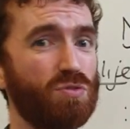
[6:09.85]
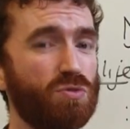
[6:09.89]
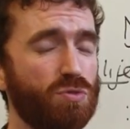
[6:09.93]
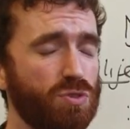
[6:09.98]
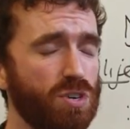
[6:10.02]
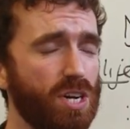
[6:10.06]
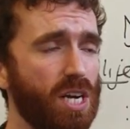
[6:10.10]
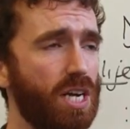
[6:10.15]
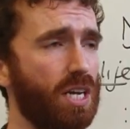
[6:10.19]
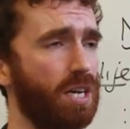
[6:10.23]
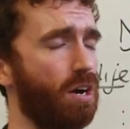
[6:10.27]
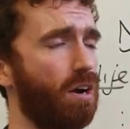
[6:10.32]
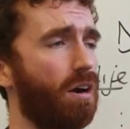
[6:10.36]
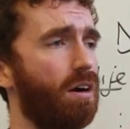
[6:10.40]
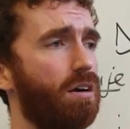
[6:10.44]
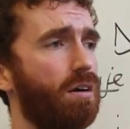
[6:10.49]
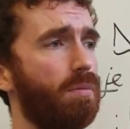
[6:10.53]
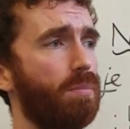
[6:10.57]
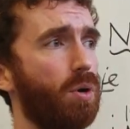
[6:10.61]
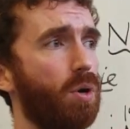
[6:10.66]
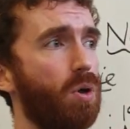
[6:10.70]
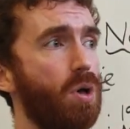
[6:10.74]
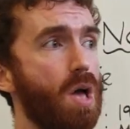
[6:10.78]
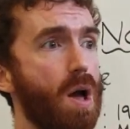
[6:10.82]
Really
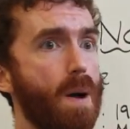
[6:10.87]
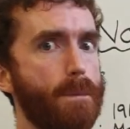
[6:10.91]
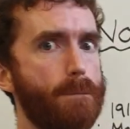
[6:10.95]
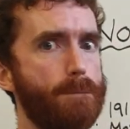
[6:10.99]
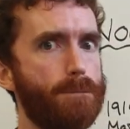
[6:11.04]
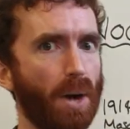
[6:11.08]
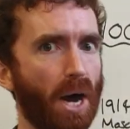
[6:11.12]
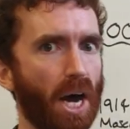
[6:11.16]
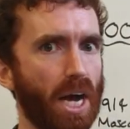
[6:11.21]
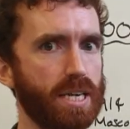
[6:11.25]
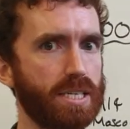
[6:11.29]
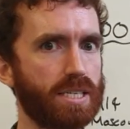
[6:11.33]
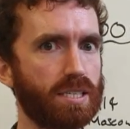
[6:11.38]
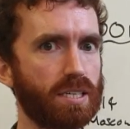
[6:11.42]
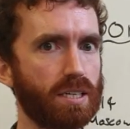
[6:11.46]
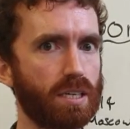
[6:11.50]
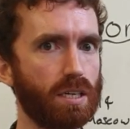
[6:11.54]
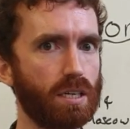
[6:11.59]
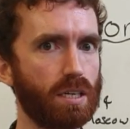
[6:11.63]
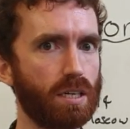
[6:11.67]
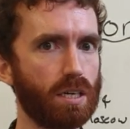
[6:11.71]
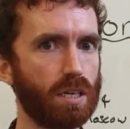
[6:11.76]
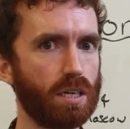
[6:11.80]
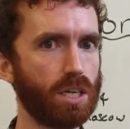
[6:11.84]
horrible. But
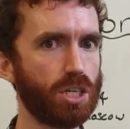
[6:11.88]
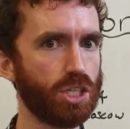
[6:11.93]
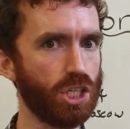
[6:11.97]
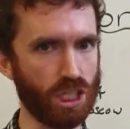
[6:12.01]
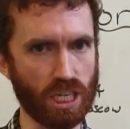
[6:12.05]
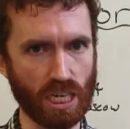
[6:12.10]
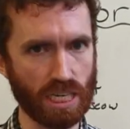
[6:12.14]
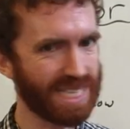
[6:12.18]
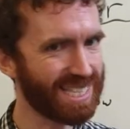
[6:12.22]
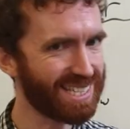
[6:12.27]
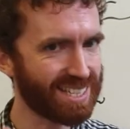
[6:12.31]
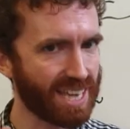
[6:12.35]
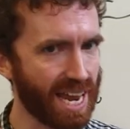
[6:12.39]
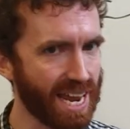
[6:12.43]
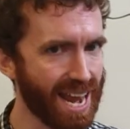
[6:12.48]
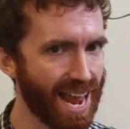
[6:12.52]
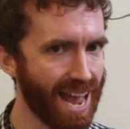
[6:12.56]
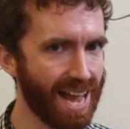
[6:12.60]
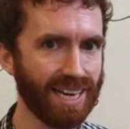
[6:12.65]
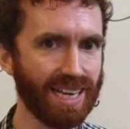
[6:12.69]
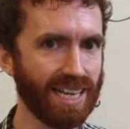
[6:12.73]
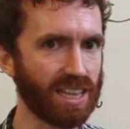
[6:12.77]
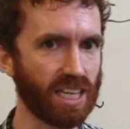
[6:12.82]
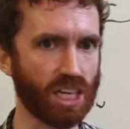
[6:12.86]
she didn't say
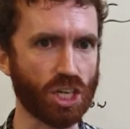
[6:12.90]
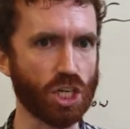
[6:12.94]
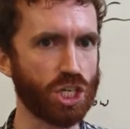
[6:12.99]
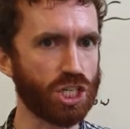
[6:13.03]
anything.